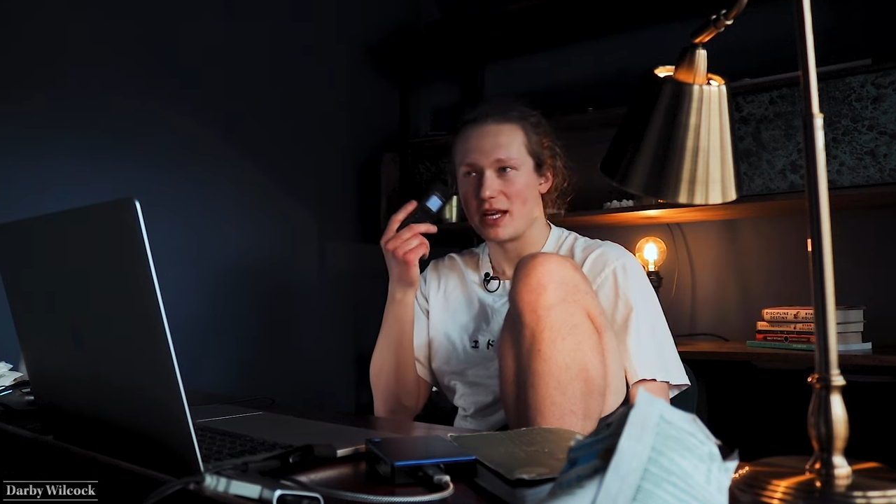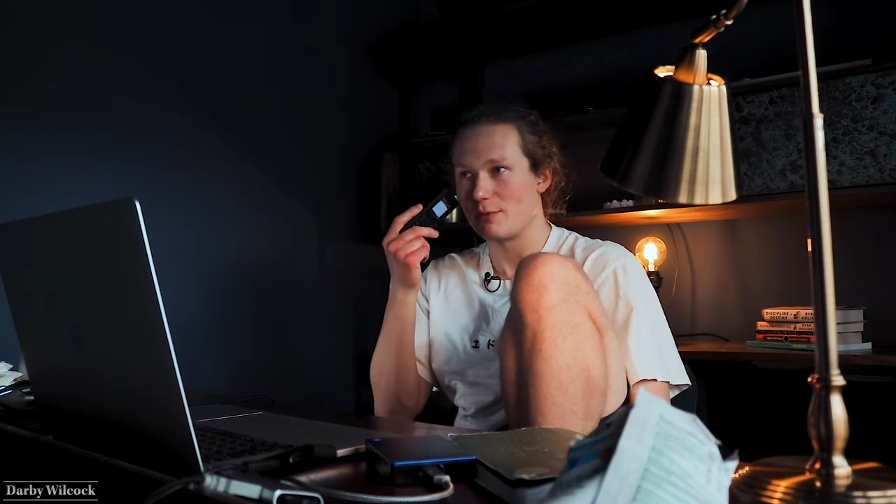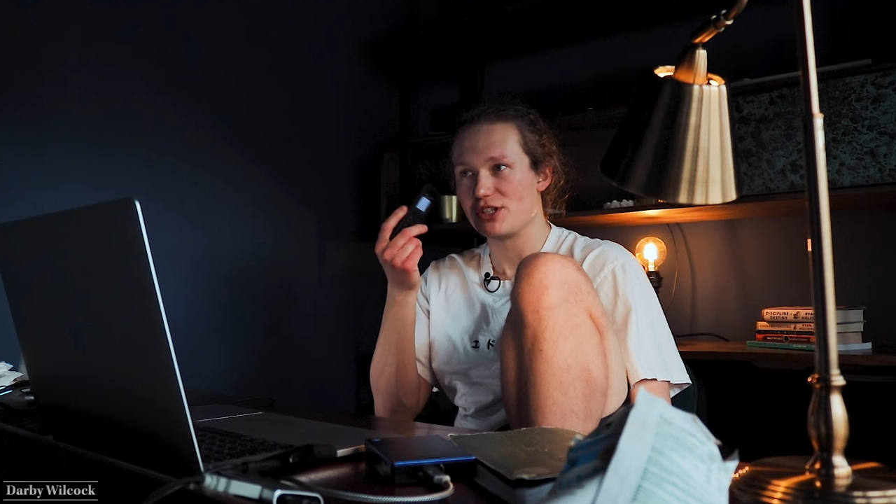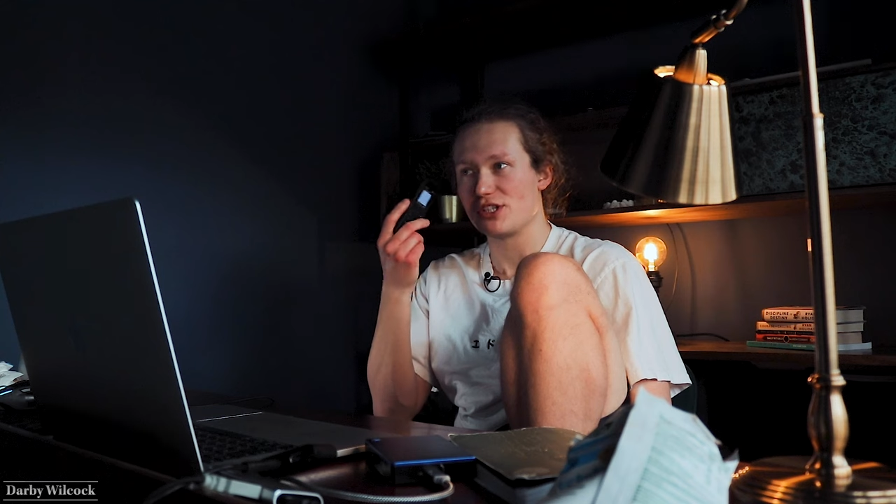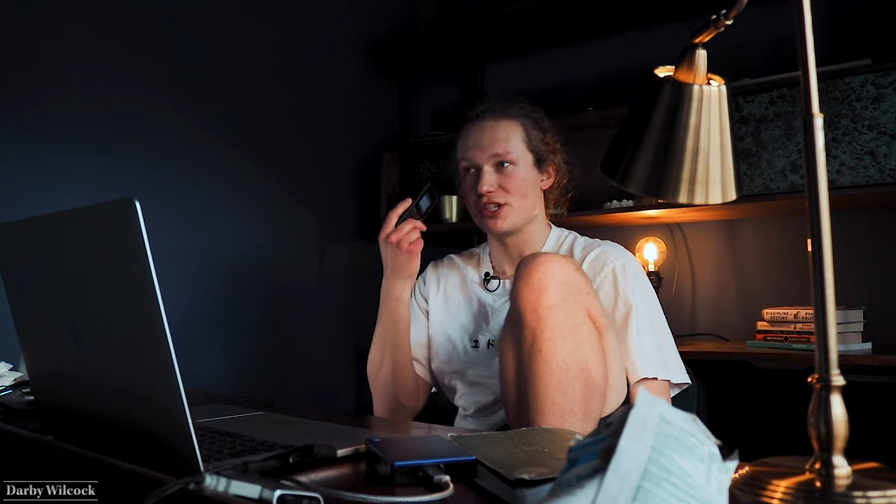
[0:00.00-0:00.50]
like
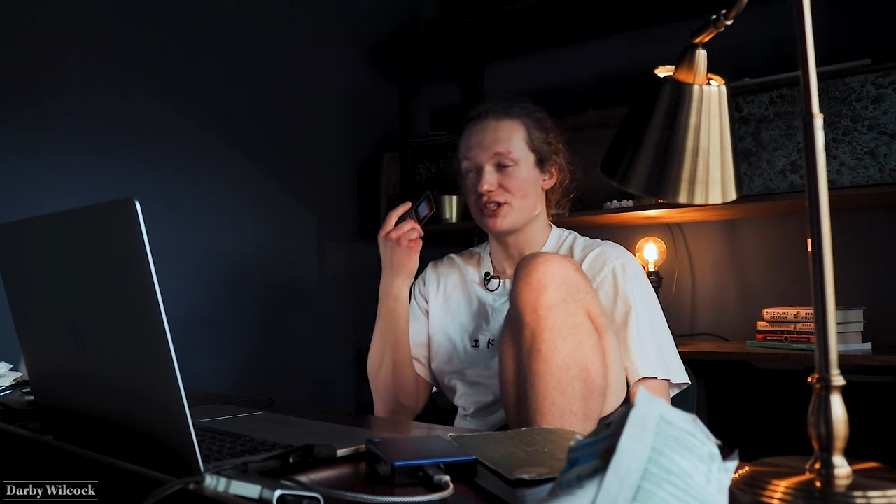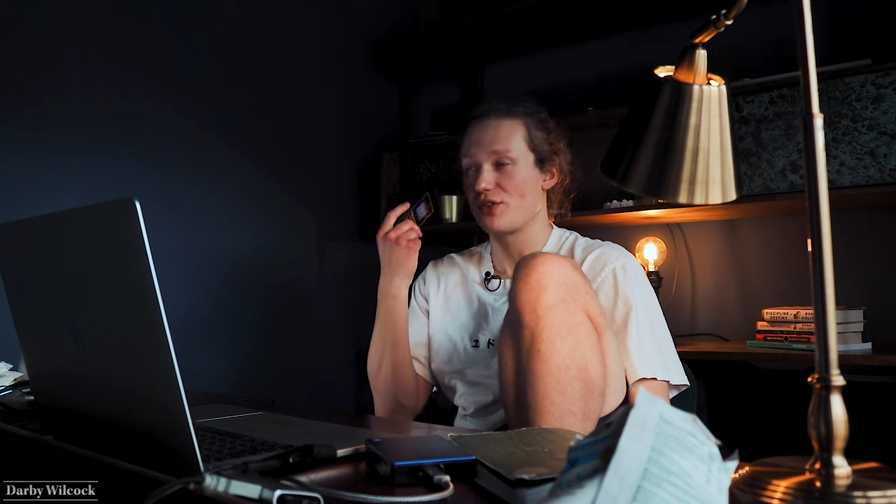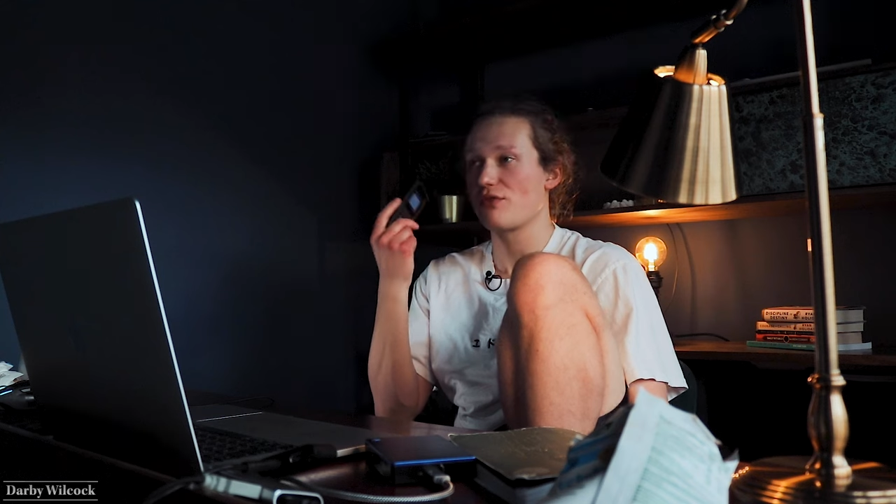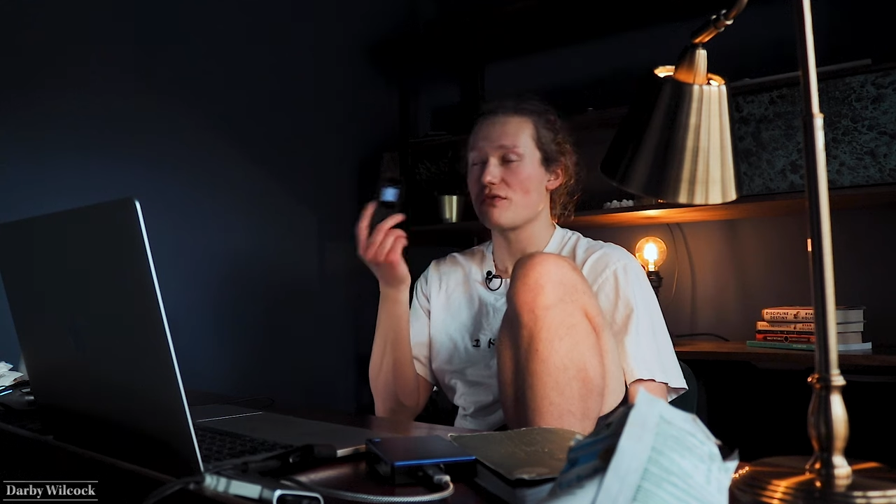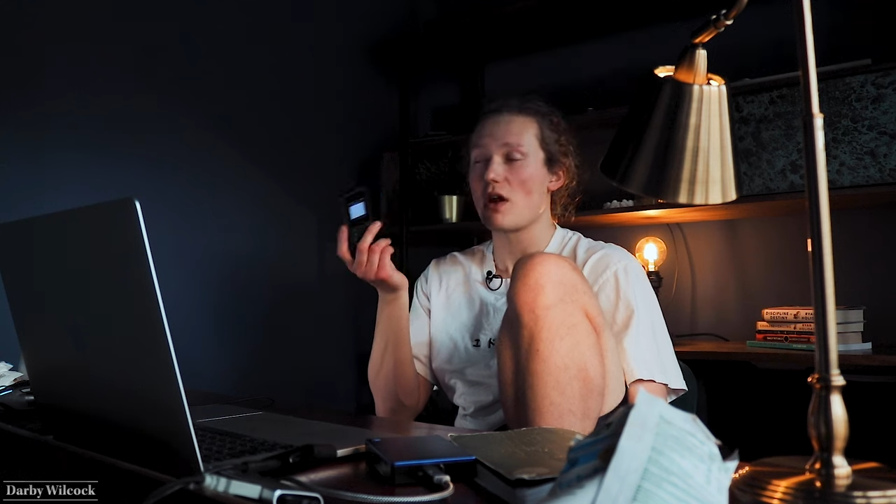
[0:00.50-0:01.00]
we should just
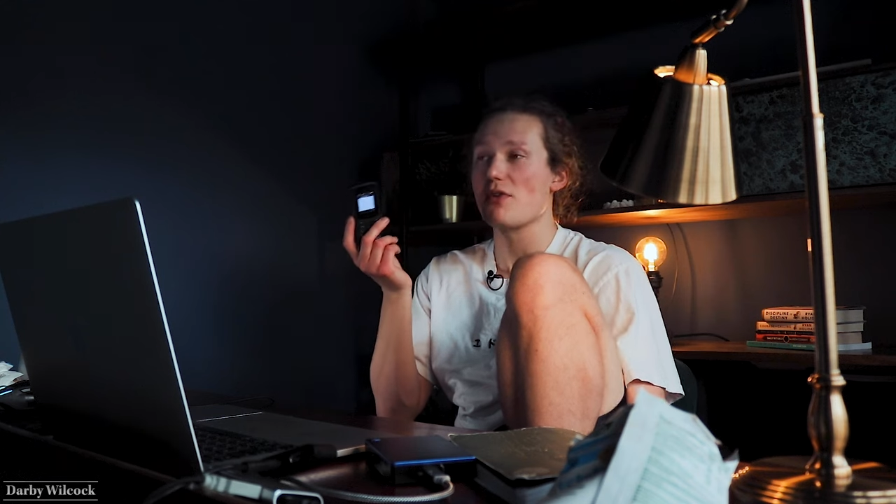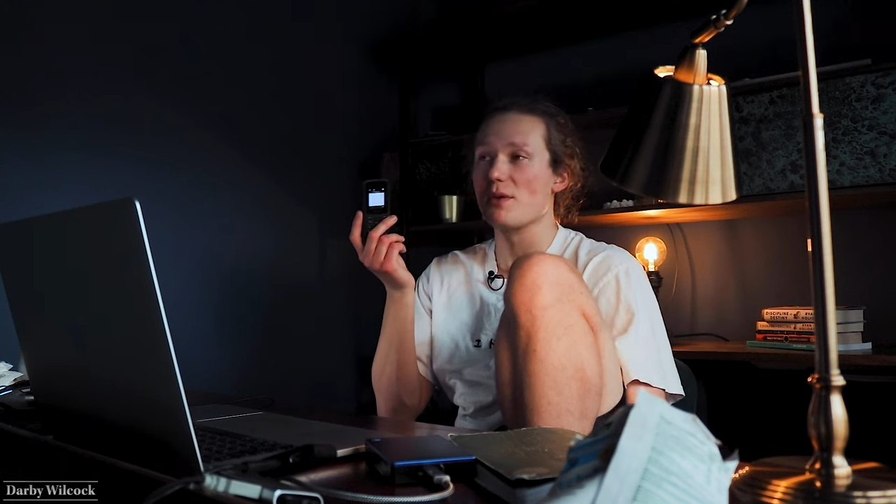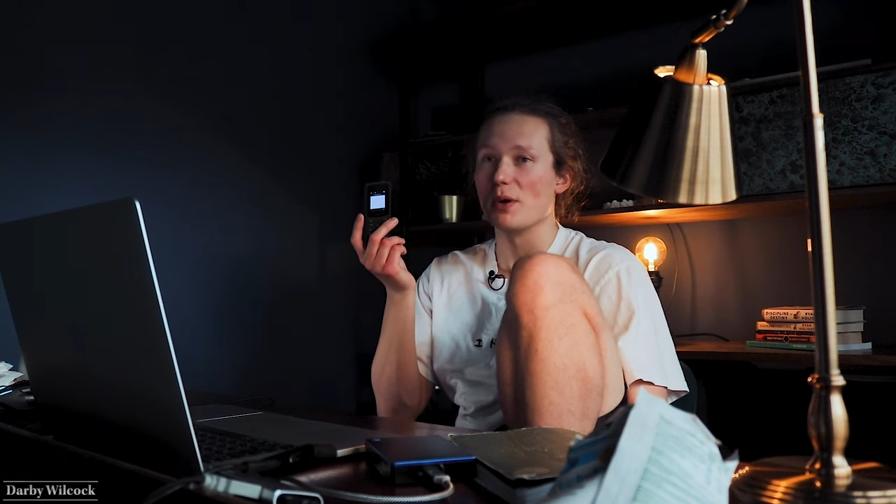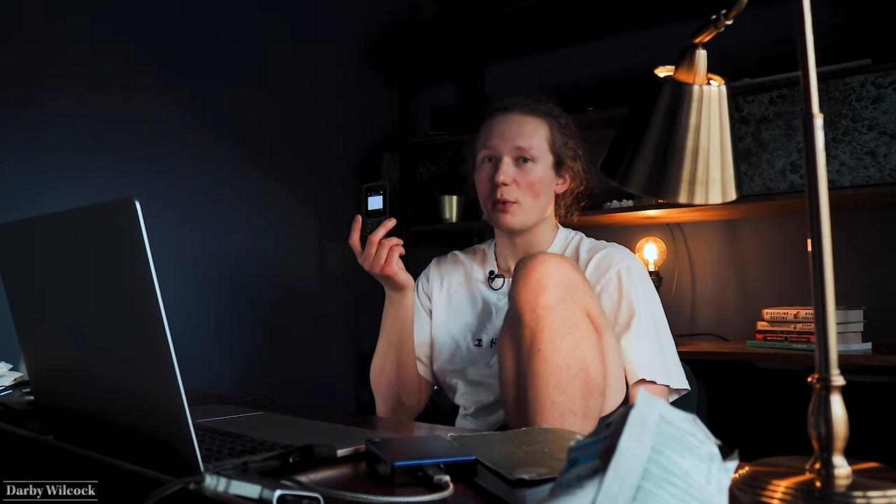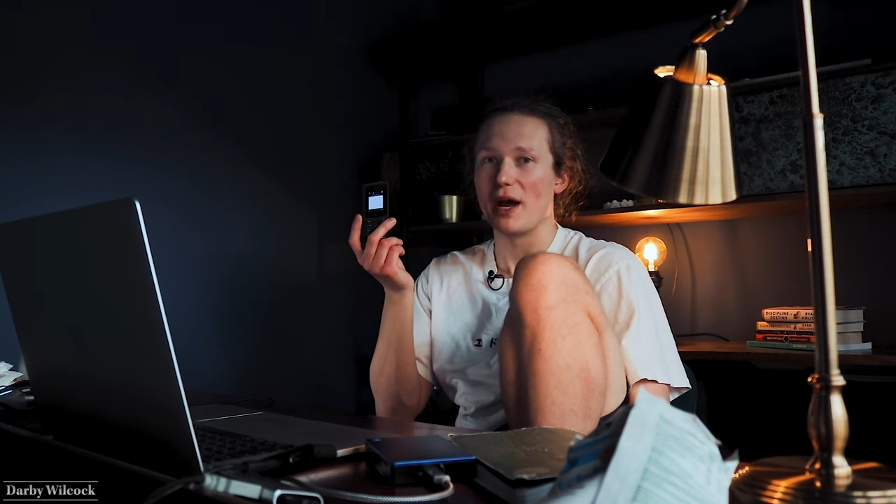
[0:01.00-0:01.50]
throw
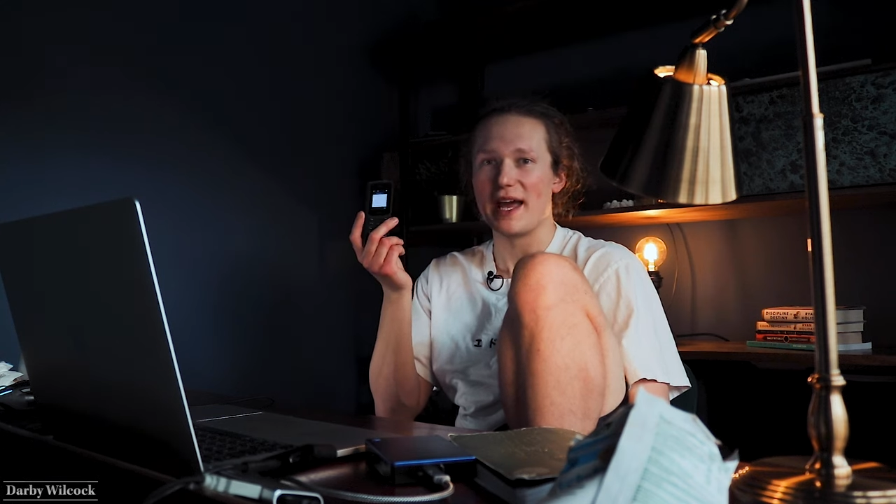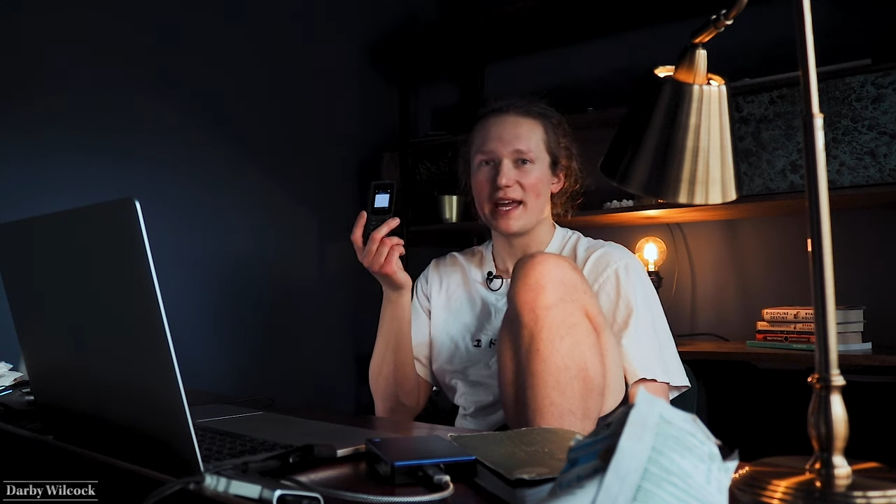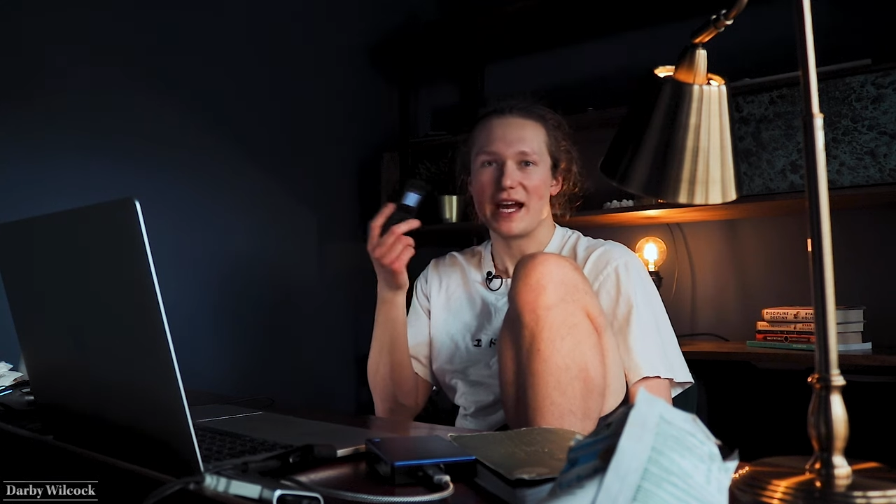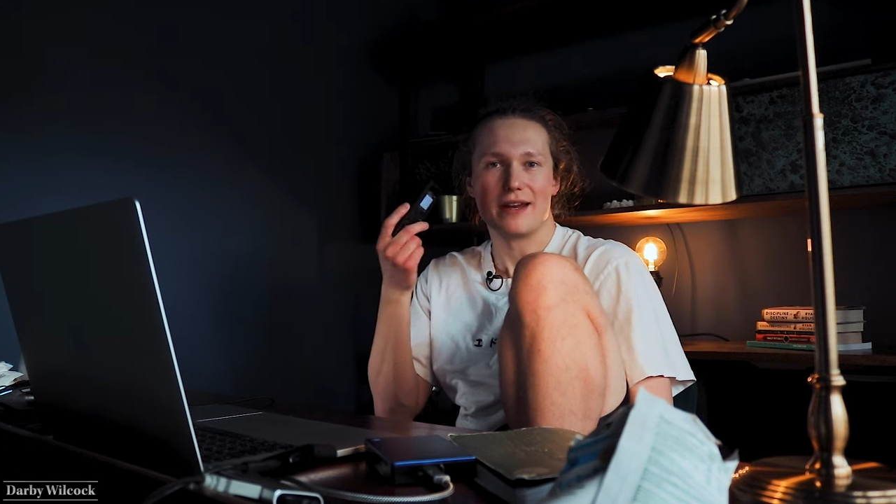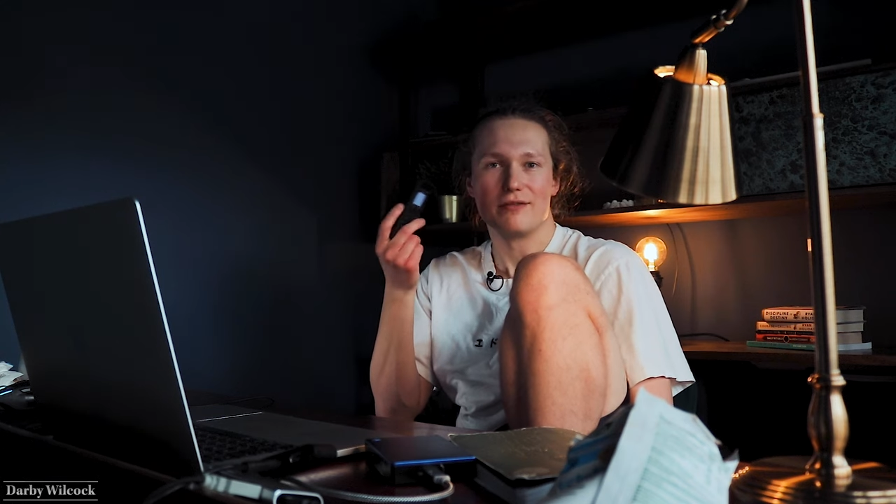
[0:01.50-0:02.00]
them
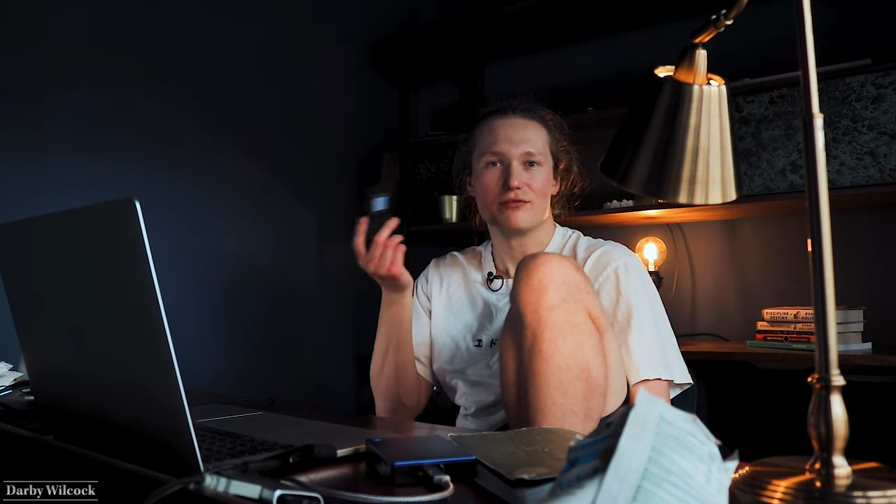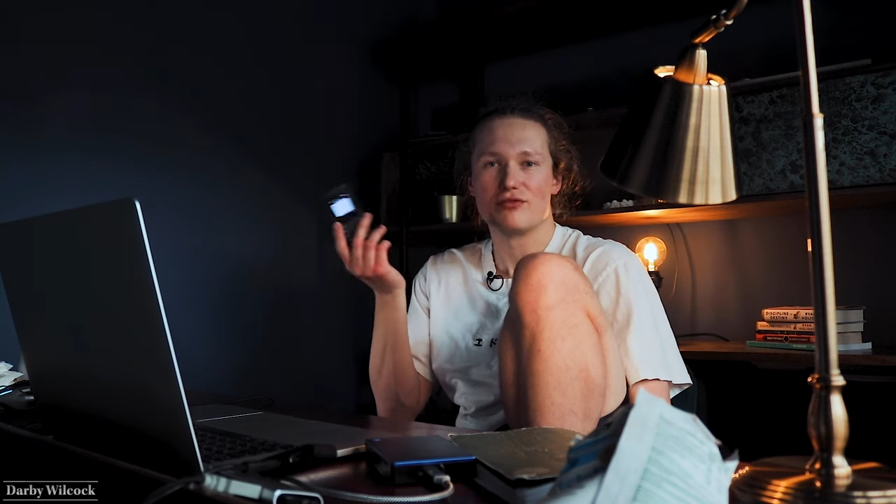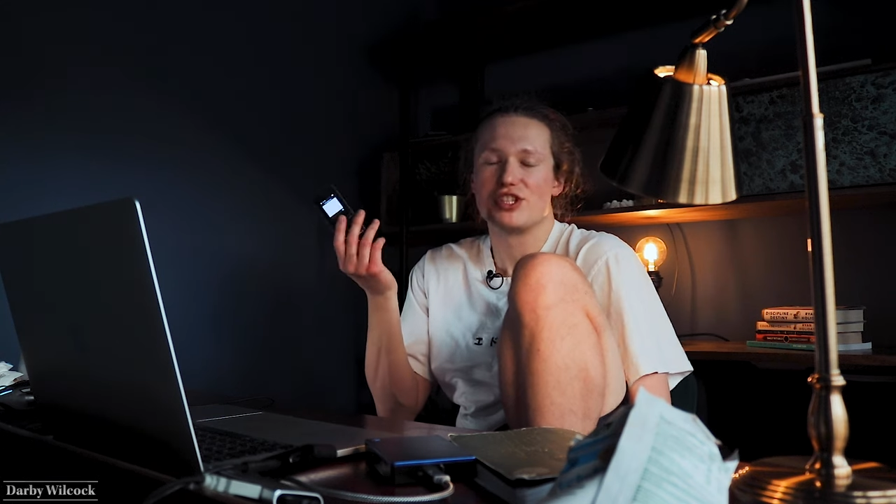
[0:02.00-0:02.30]
away and